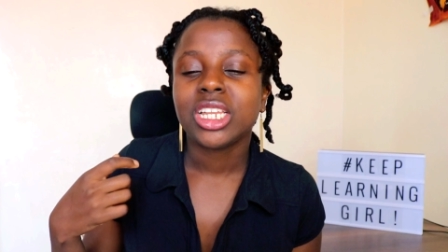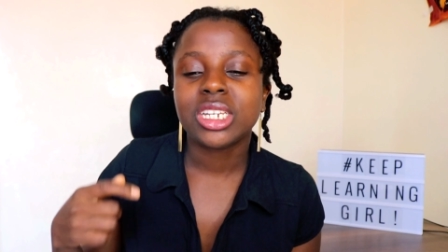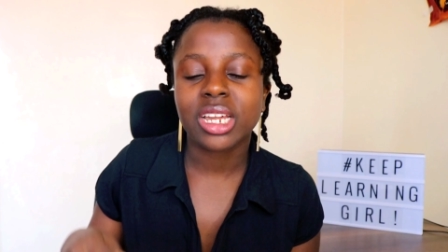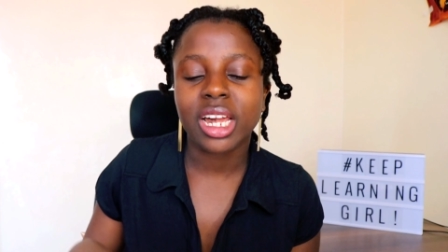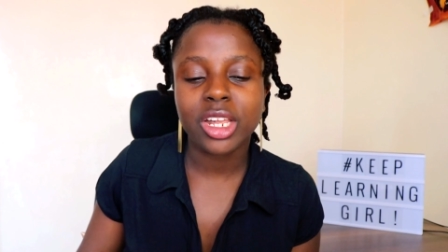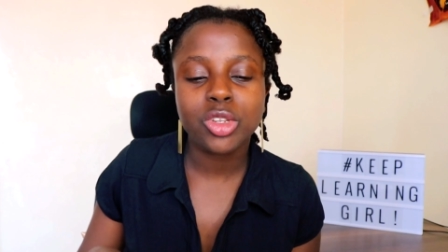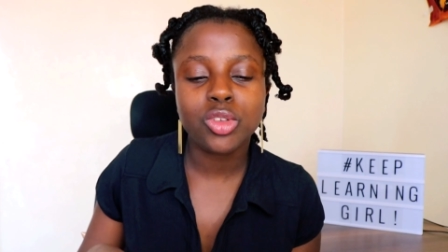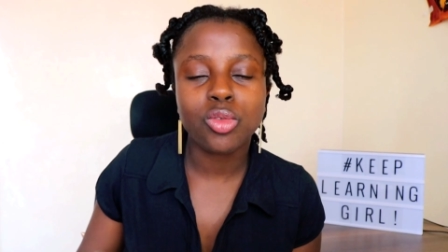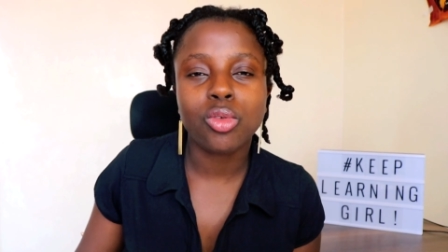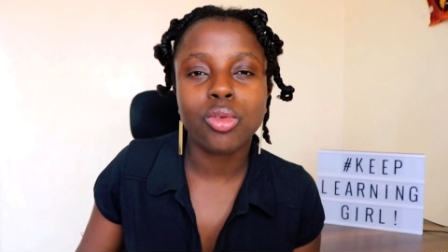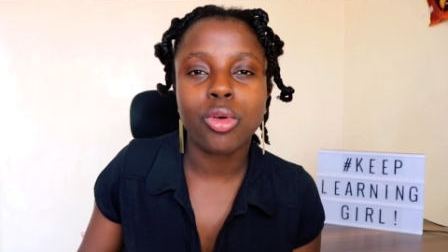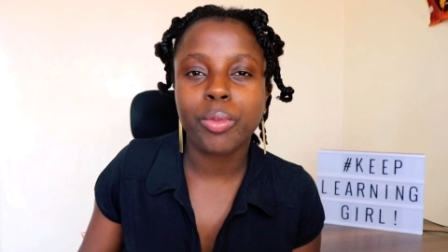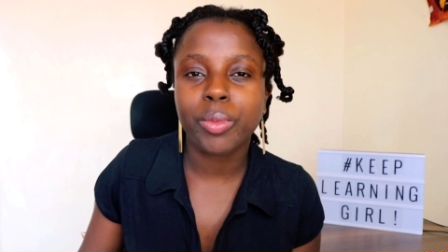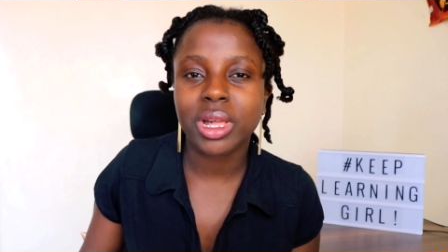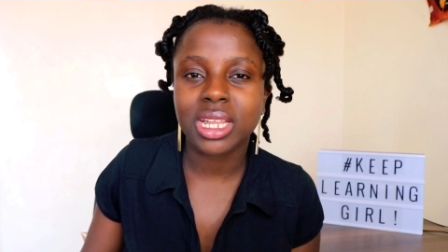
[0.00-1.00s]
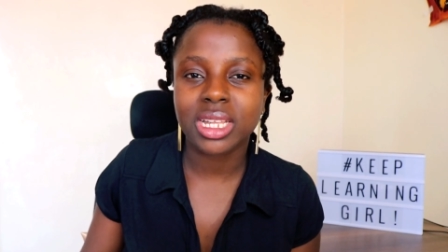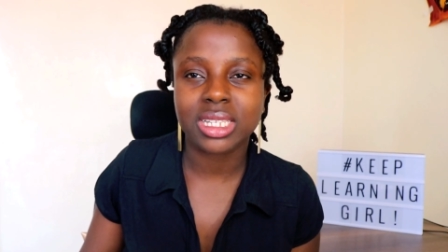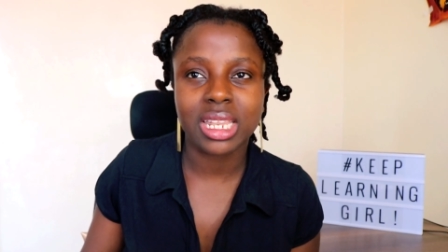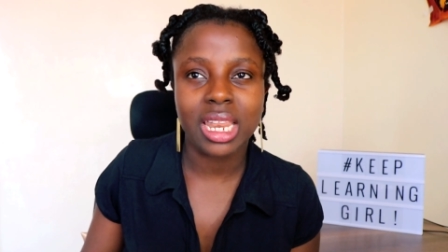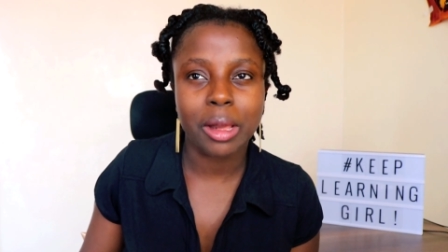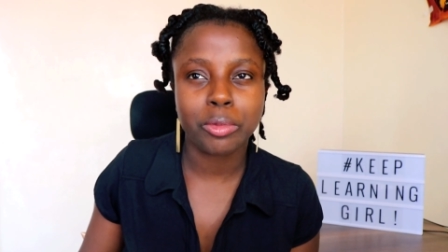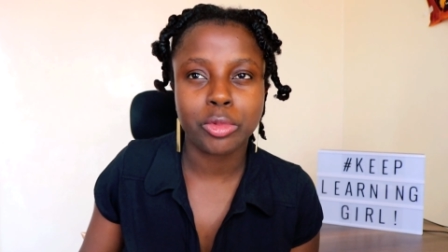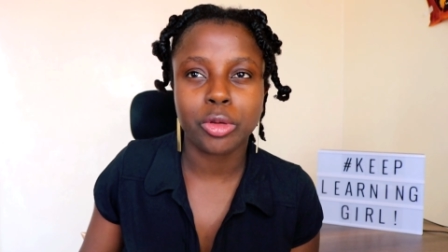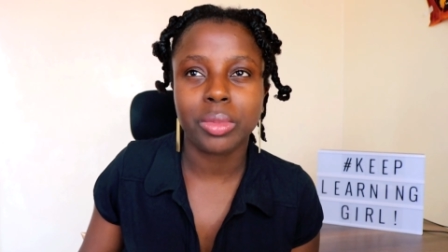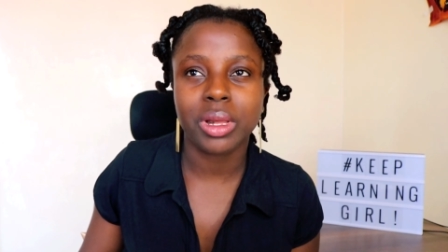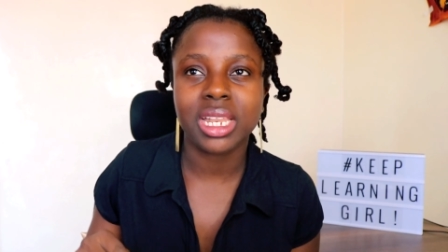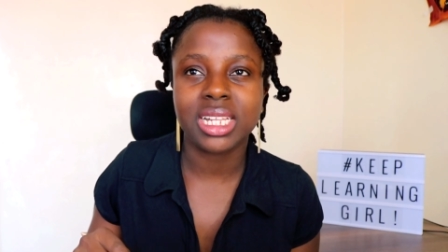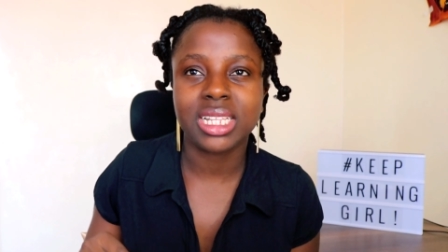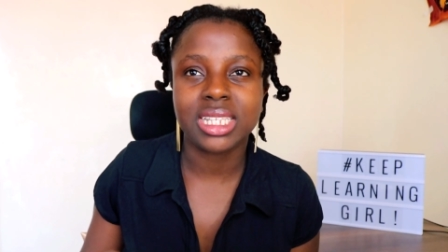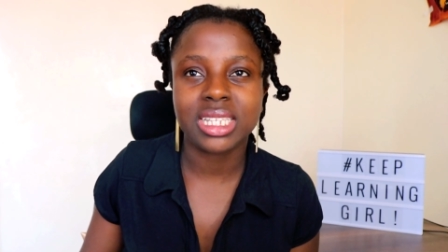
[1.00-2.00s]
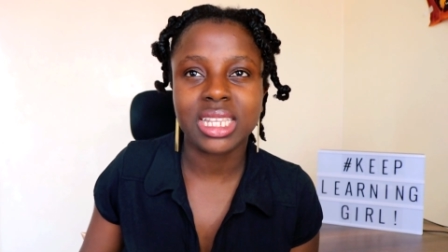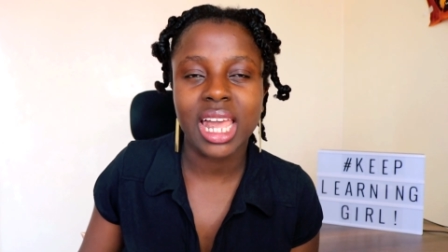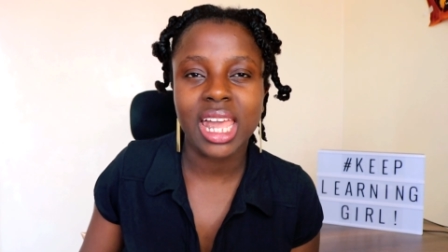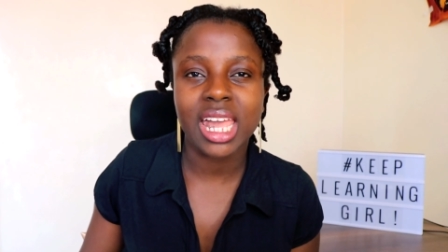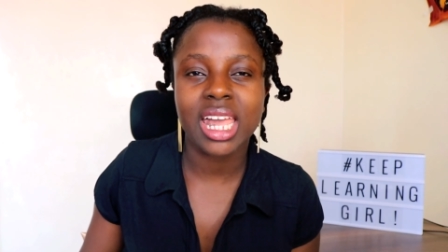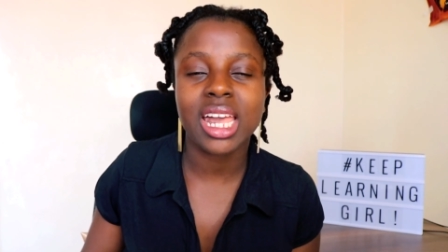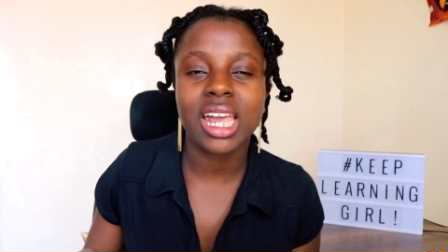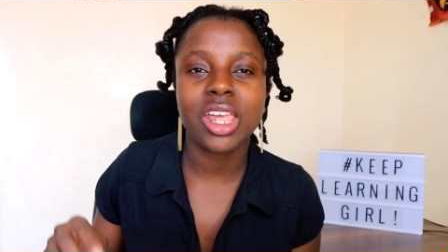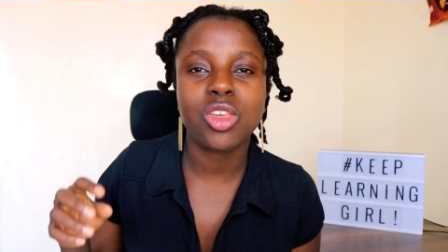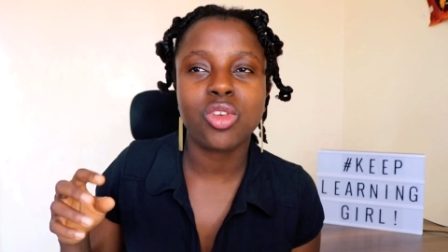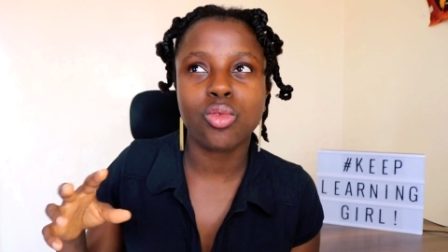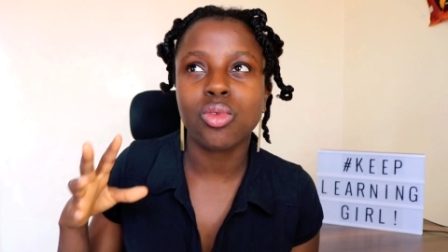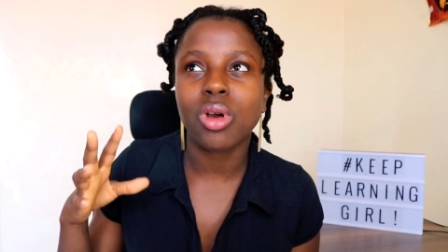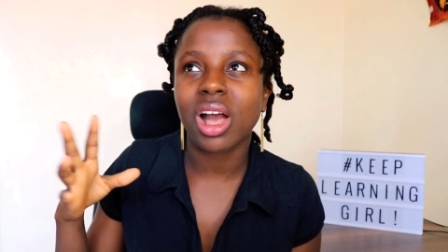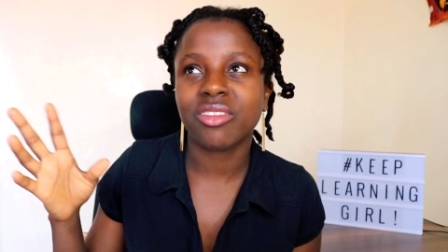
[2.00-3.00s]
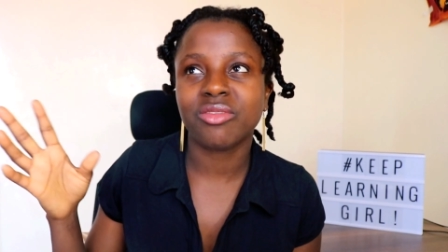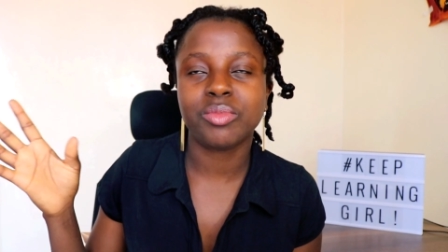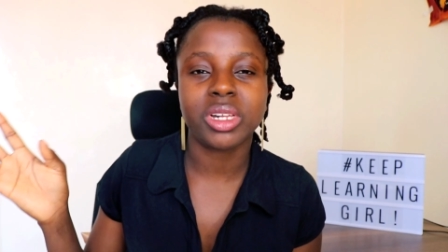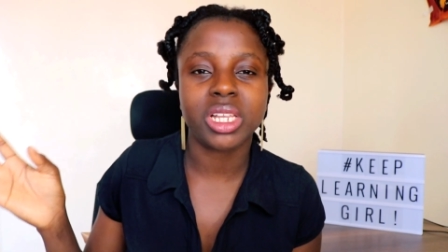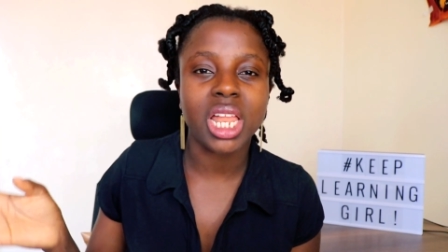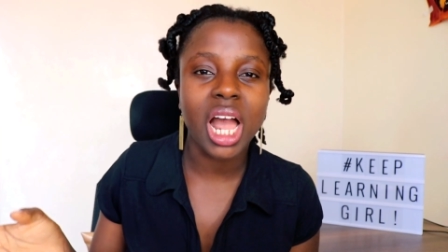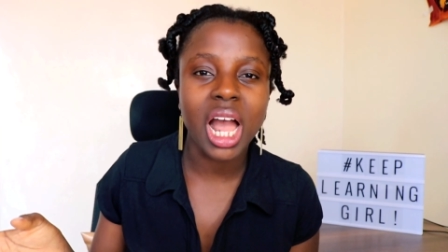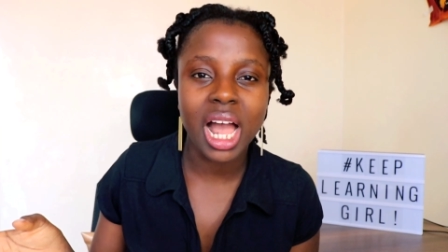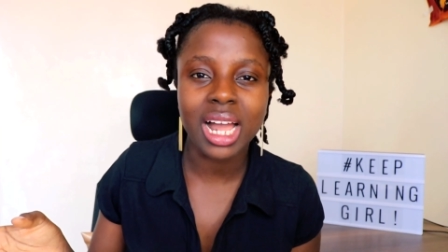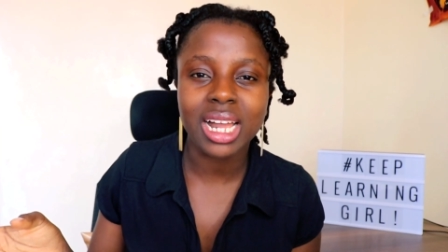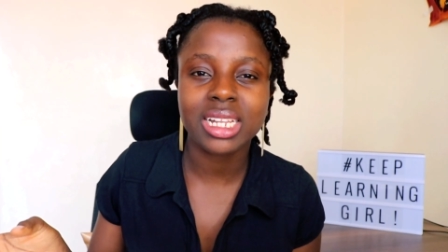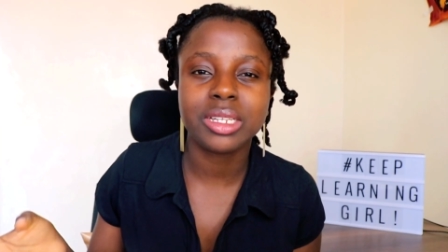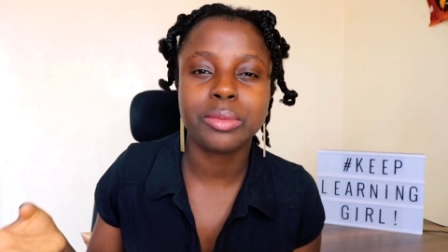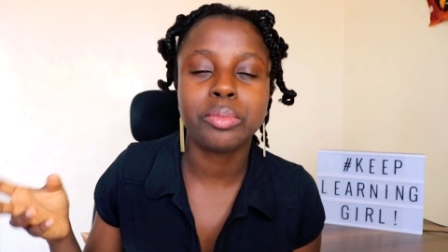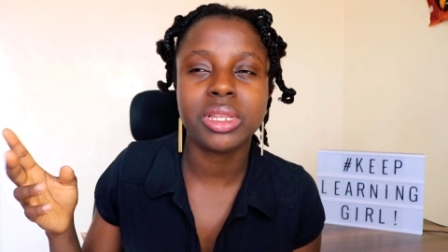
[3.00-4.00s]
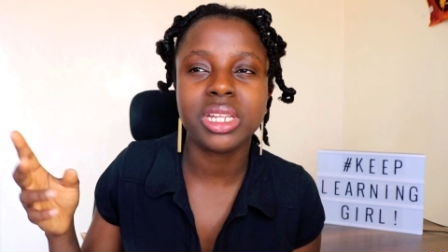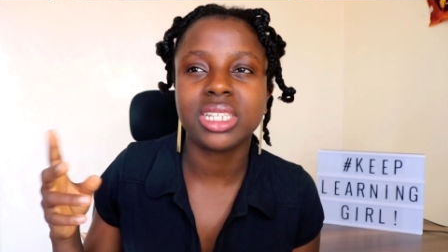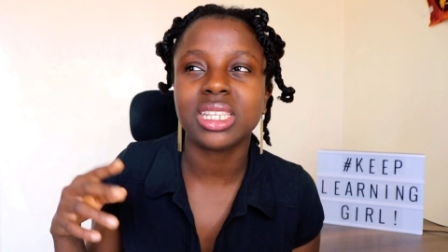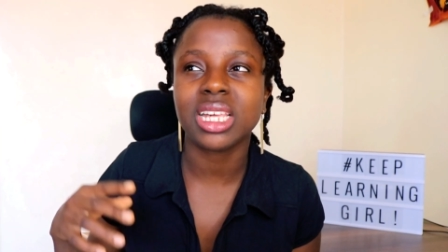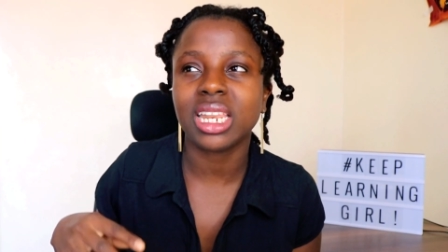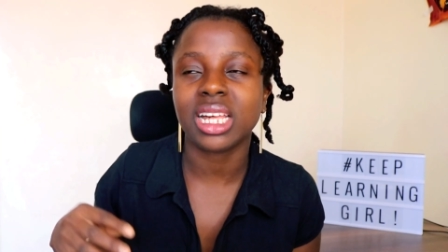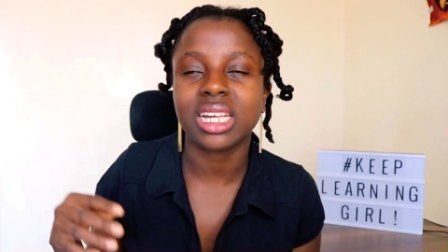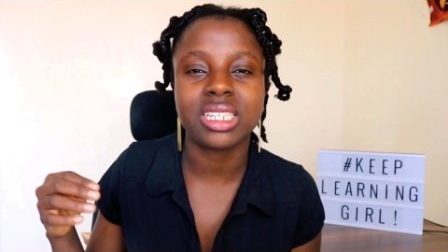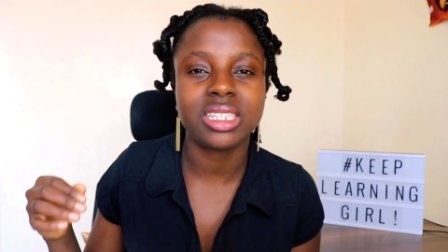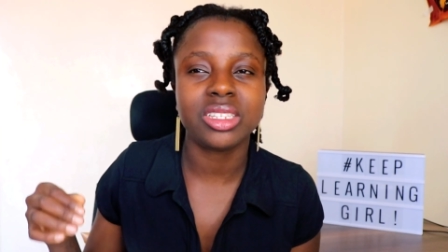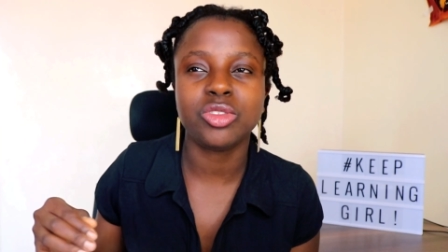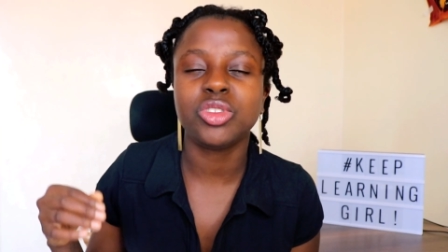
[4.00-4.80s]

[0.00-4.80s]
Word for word: trying to open his laptop and it's saying you have been hacked please send us